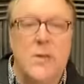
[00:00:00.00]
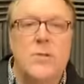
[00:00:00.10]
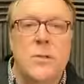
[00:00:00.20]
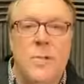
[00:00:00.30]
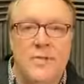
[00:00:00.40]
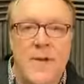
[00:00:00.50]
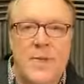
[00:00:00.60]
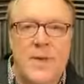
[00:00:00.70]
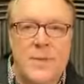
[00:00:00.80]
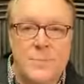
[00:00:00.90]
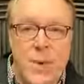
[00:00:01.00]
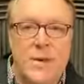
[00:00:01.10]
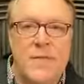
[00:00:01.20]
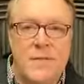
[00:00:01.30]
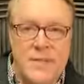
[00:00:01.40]
to prevent the spread
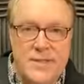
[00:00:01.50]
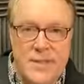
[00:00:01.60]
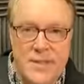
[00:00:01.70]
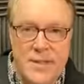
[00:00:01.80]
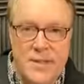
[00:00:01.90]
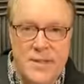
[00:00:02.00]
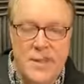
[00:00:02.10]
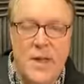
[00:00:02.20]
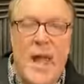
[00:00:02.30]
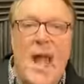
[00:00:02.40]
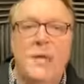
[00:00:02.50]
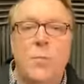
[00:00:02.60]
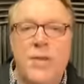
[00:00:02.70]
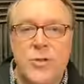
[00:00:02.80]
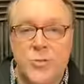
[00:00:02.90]
of the disease, and
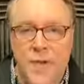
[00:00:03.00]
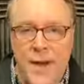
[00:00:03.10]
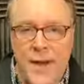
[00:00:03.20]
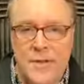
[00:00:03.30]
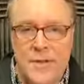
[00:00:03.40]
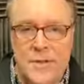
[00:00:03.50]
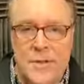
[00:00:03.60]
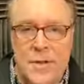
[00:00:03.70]
we trace